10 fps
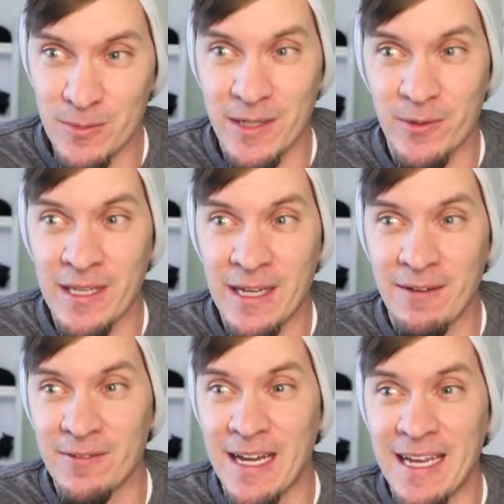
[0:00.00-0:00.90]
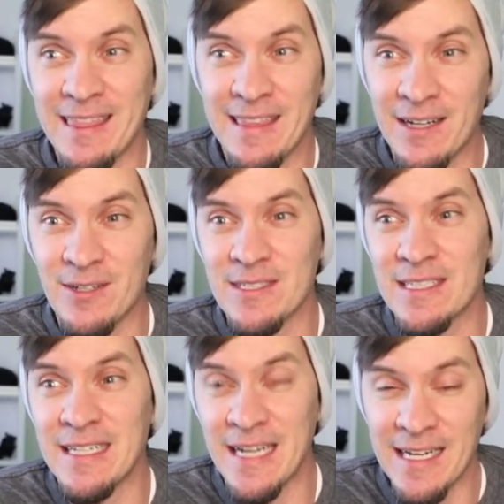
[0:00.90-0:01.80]
but we have
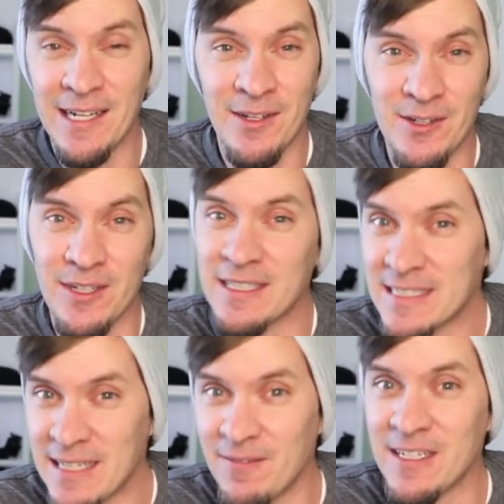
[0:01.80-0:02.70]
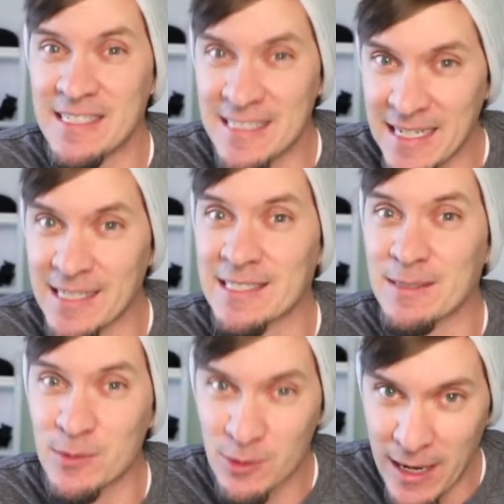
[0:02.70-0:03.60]
9,976
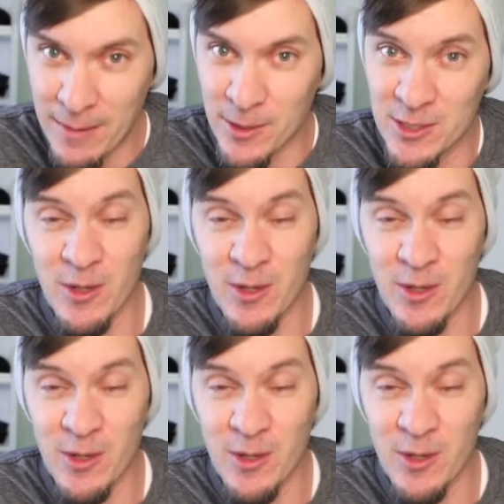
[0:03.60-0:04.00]
subscribers.